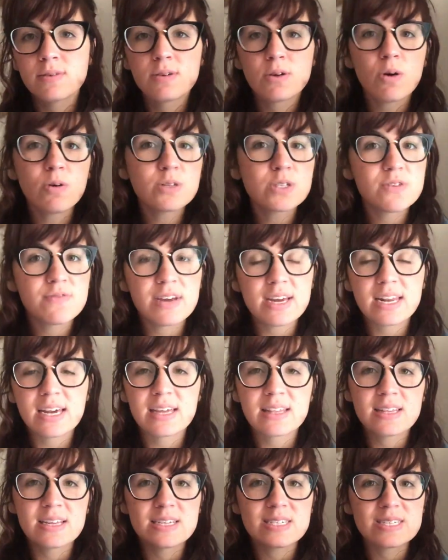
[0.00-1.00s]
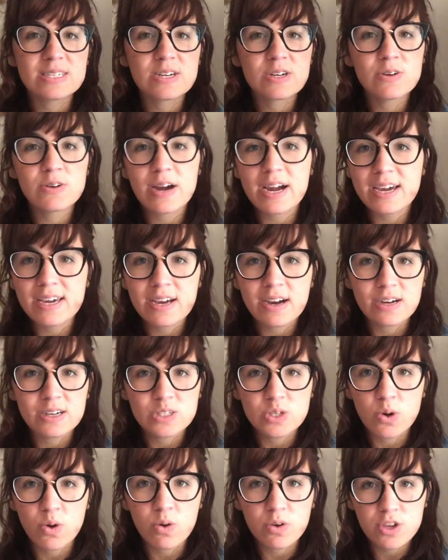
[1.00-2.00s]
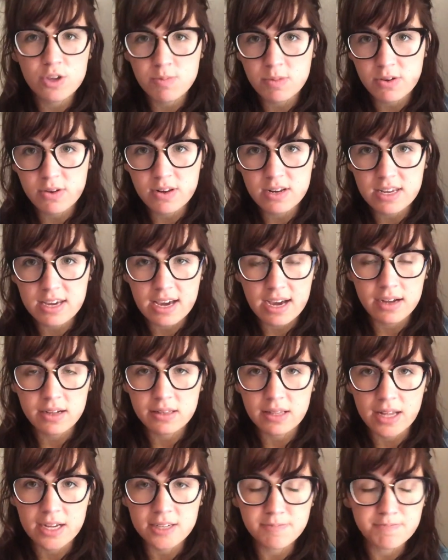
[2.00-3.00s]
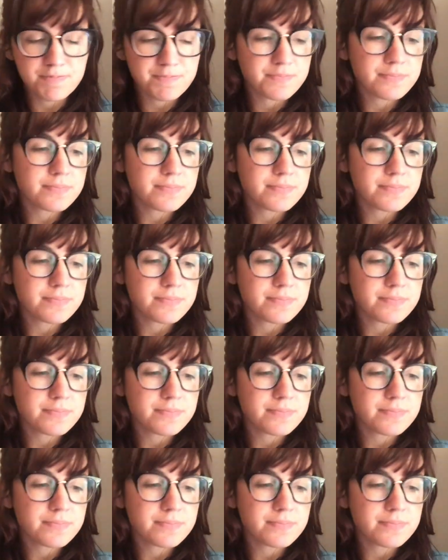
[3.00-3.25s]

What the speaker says: cultivating this great young adult community at Glenn.